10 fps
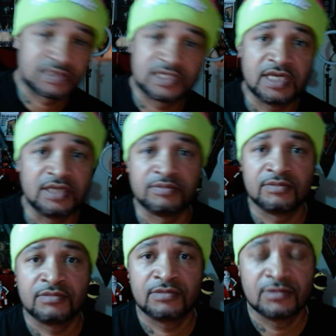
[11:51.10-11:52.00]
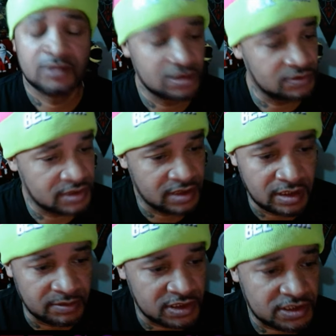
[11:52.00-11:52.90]
deep this was
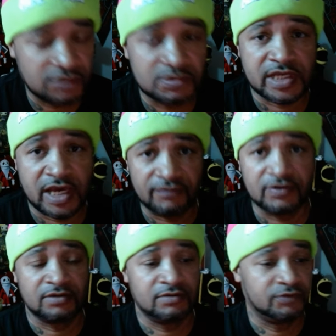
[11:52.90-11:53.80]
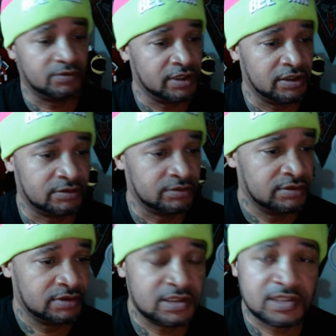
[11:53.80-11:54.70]
deep this shit was heavy for real
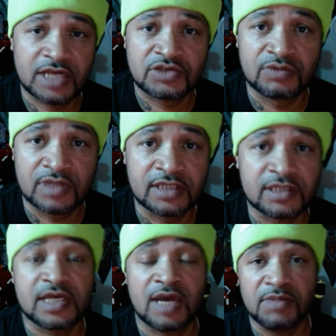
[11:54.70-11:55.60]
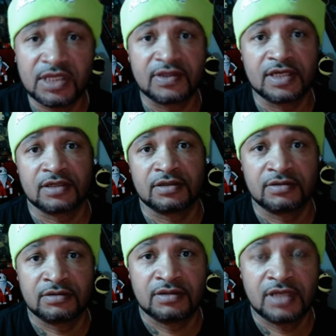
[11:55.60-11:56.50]
this got you think this got me thinking
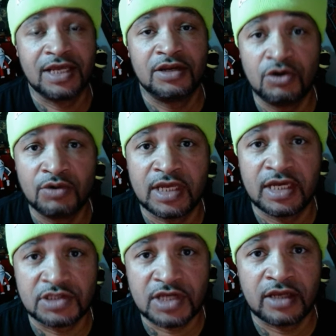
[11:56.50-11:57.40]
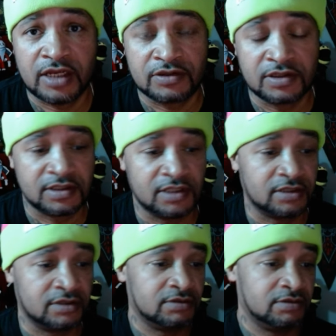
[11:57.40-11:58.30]
and i know it had y'all out there
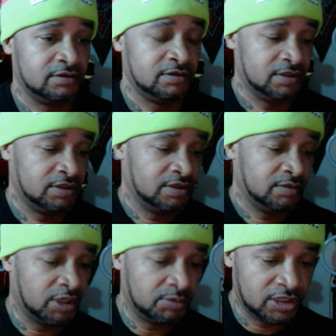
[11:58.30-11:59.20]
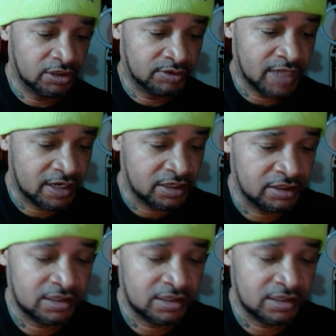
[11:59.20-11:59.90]
thinking but i'm getting on out of here